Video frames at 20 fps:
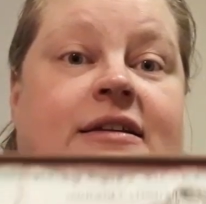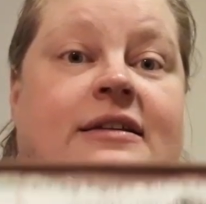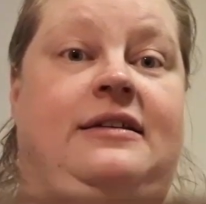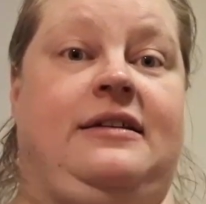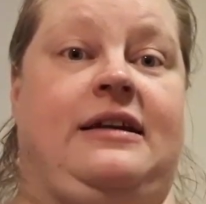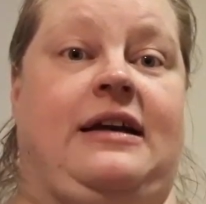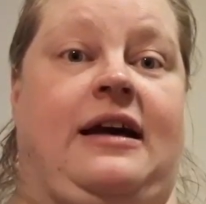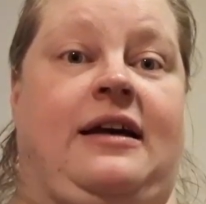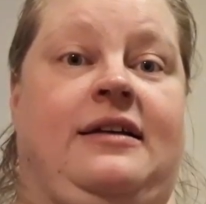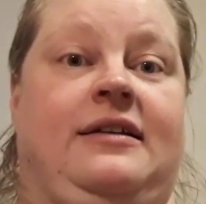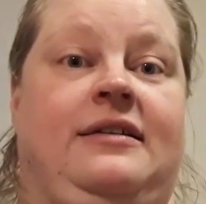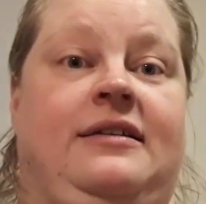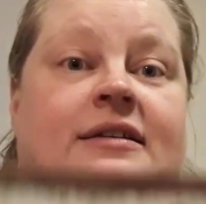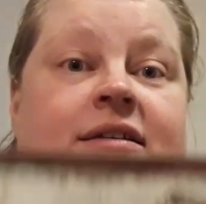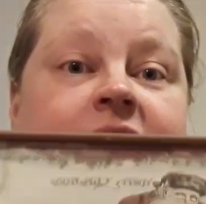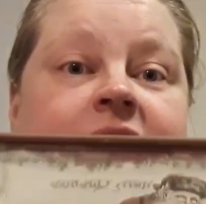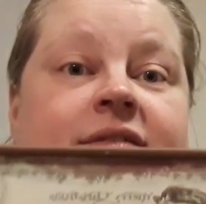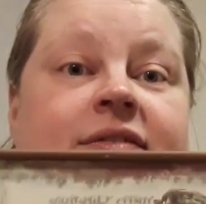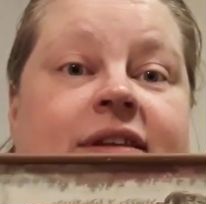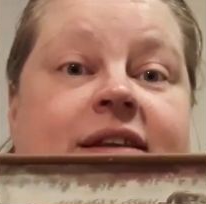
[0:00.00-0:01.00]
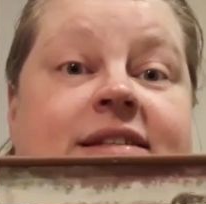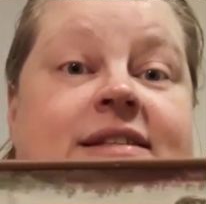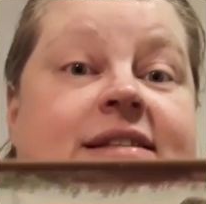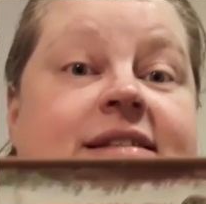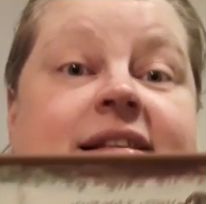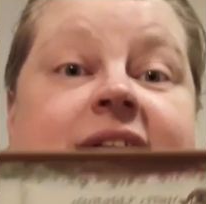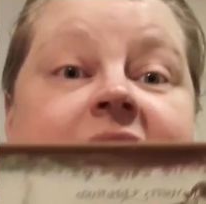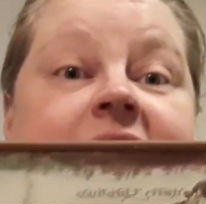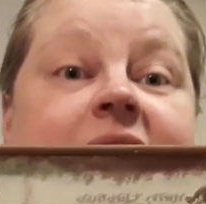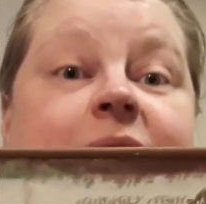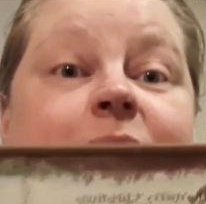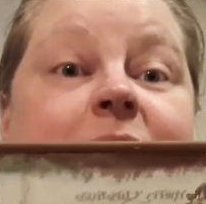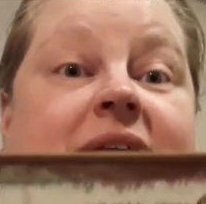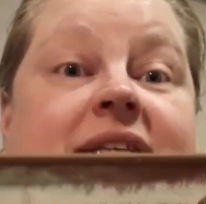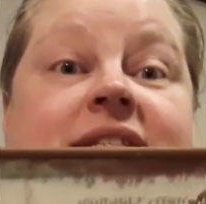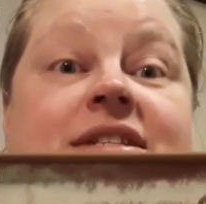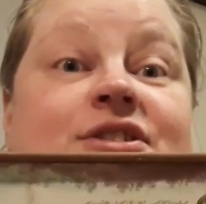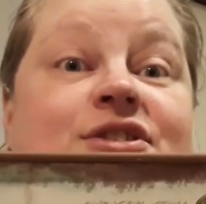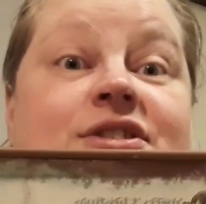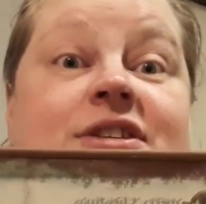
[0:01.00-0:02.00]
yeah, this is like the
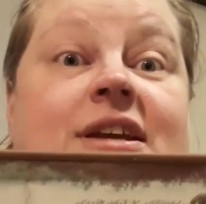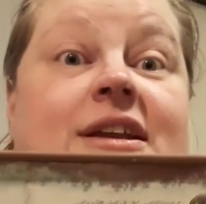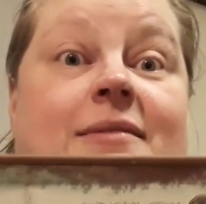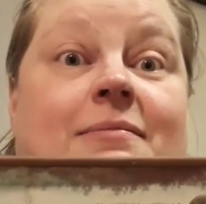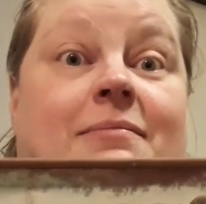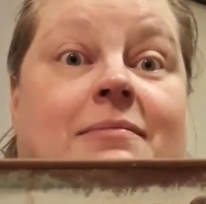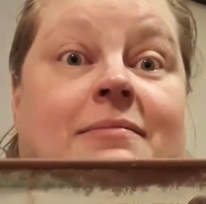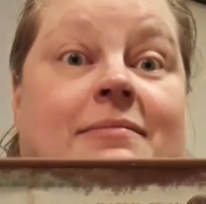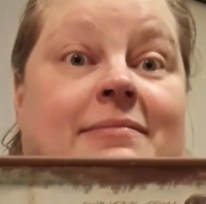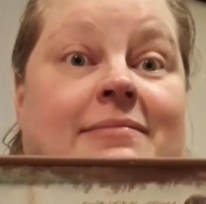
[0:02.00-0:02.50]
best you see them.